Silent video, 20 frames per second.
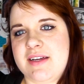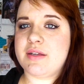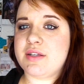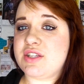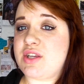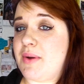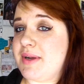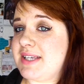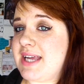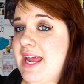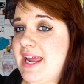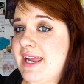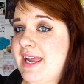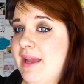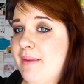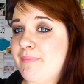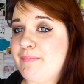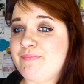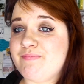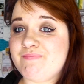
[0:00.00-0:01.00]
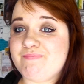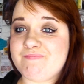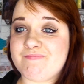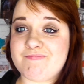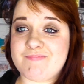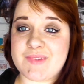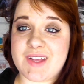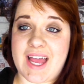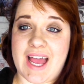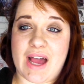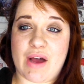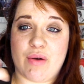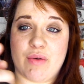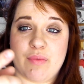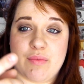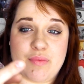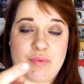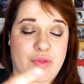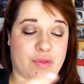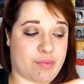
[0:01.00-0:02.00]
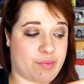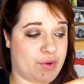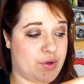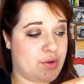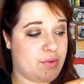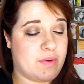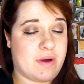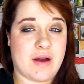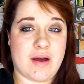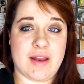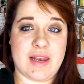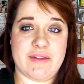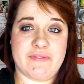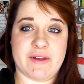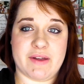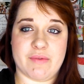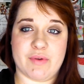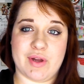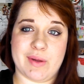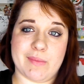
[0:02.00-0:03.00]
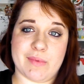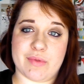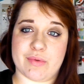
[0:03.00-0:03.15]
So I take him out through our living room,